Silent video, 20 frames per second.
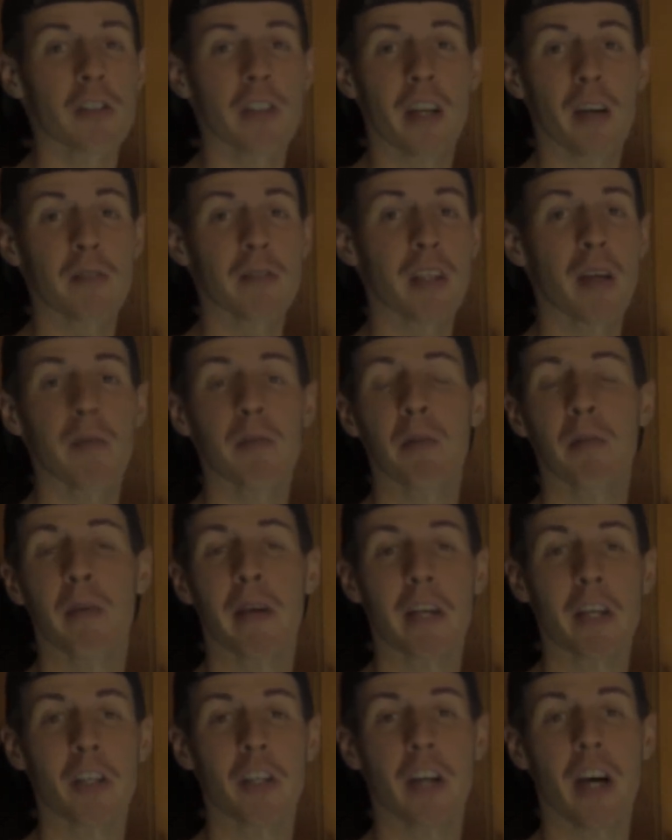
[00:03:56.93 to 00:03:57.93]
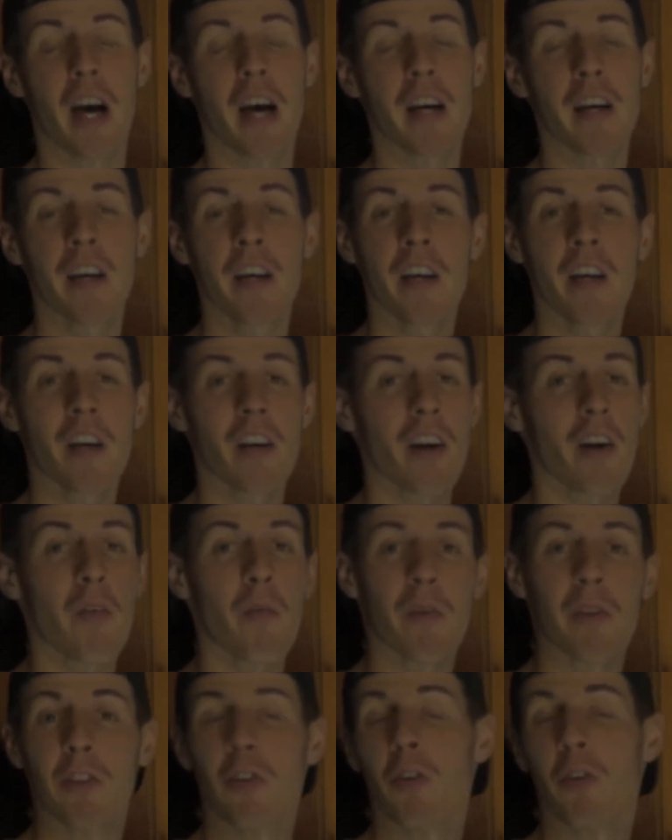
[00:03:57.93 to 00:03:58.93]
and I was able to make a shot. All
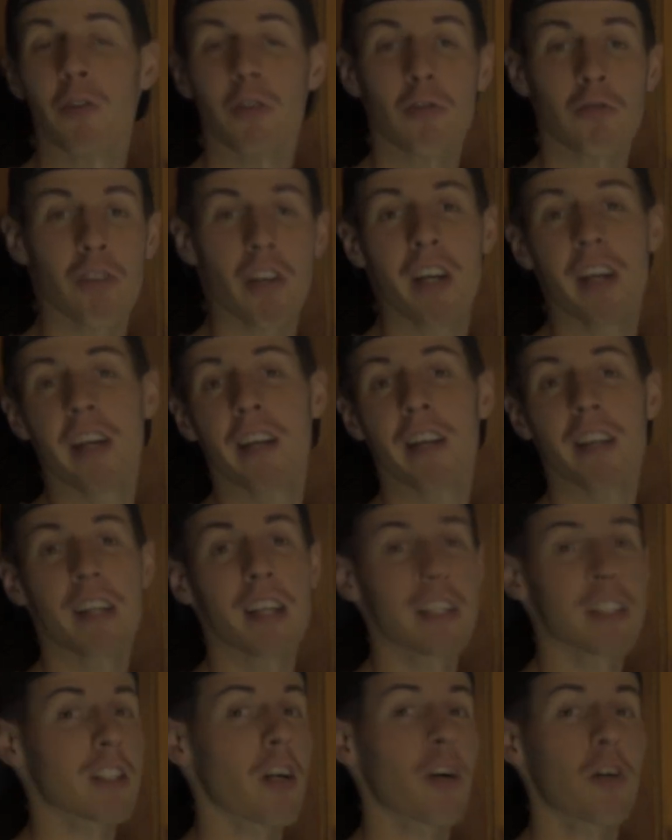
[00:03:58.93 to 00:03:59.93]
right, during the rut, it's